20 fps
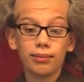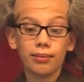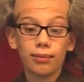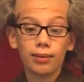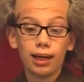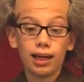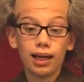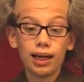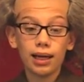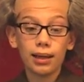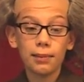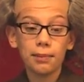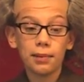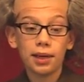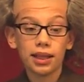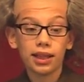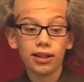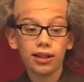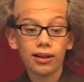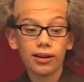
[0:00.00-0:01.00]
my
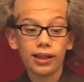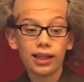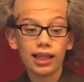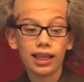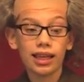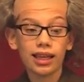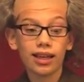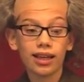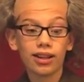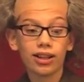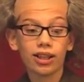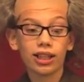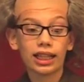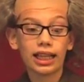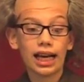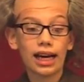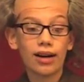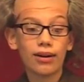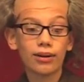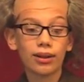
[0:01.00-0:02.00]
mother and the other
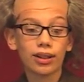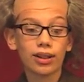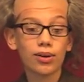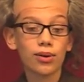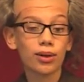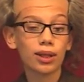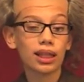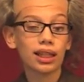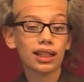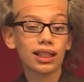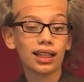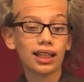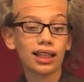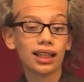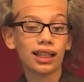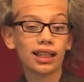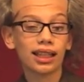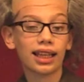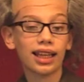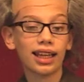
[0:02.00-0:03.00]
sows used to
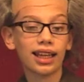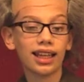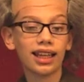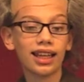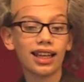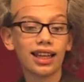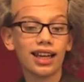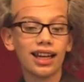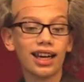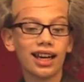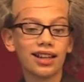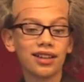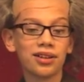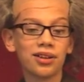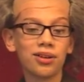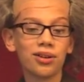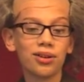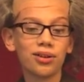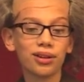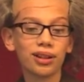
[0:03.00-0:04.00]
sing an
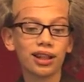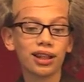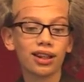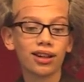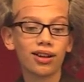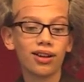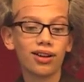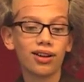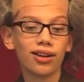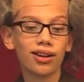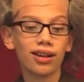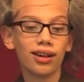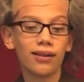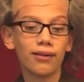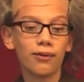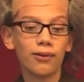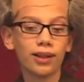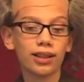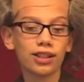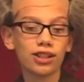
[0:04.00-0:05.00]
old song
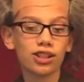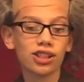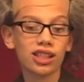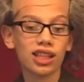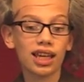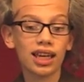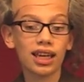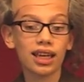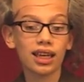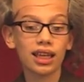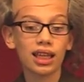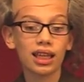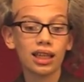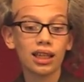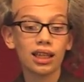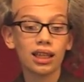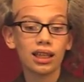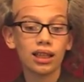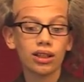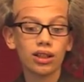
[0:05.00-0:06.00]
of which they
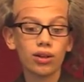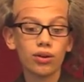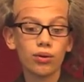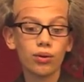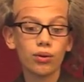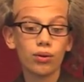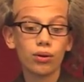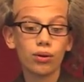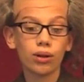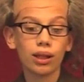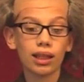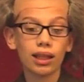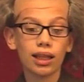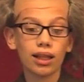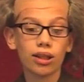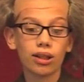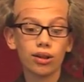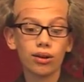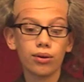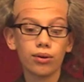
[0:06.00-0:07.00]
knew only the
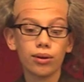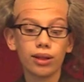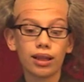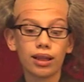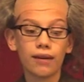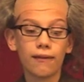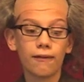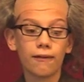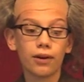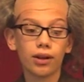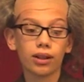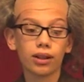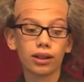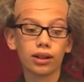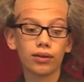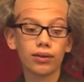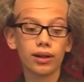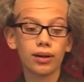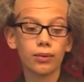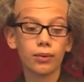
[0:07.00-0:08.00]
tune and the
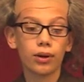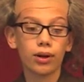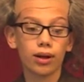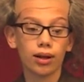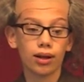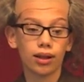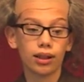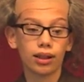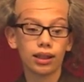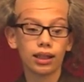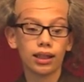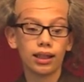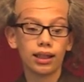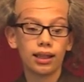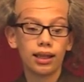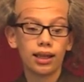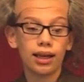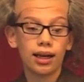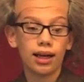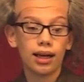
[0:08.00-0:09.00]
first three words.
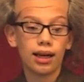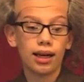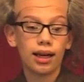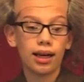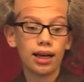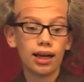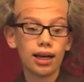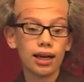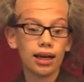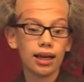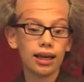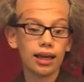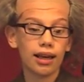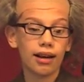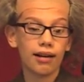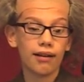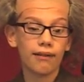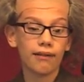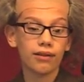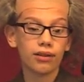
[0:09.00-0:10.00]
I
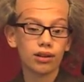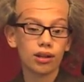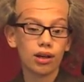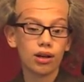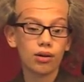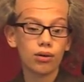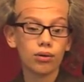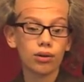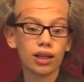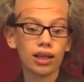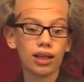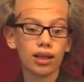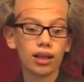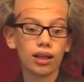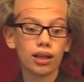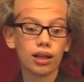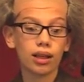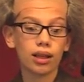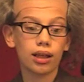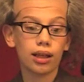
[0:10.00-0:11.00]
had known
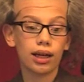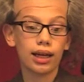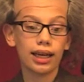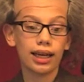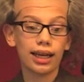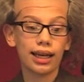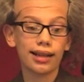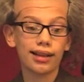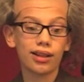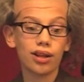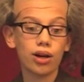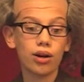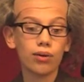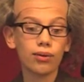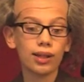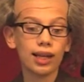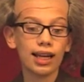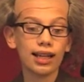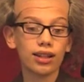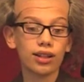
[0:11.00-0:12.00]

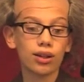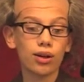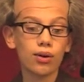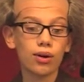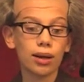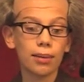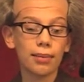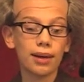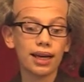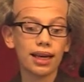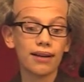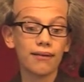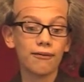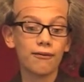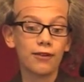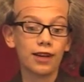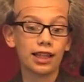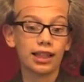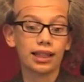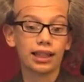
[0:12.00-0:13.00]
that tune in my
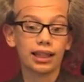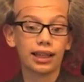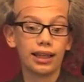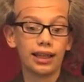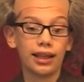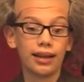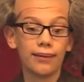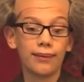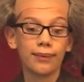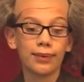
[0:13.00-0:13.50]
infancy,